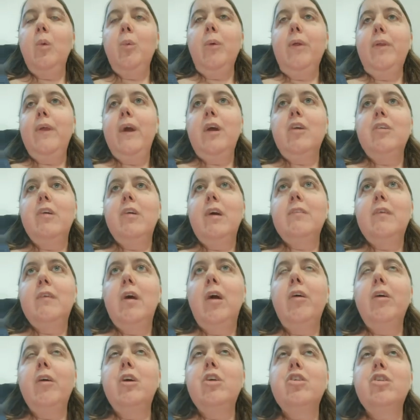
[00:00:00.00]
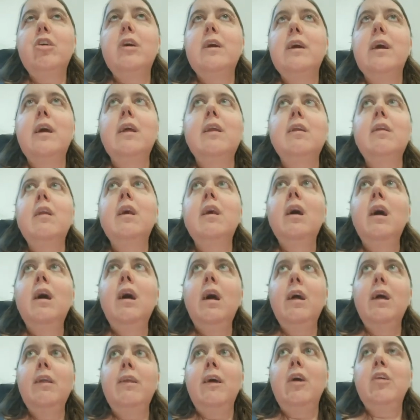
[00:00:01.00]
with their technology and
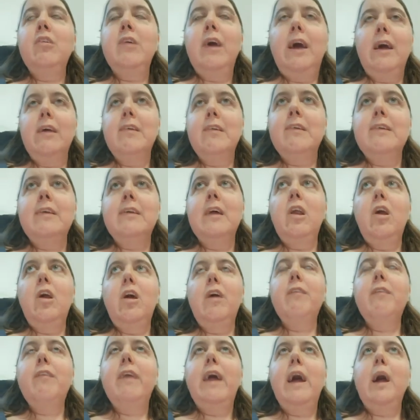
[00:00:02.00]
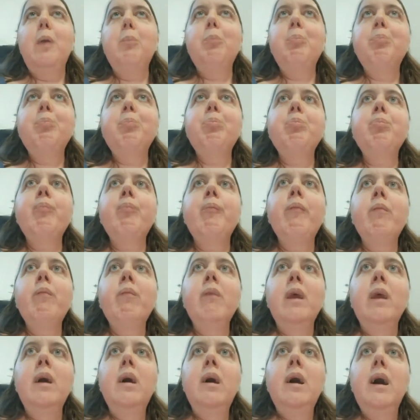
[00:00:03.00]
their tests and all of that.
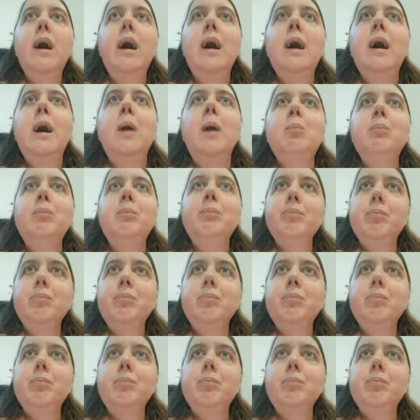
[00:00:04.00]
I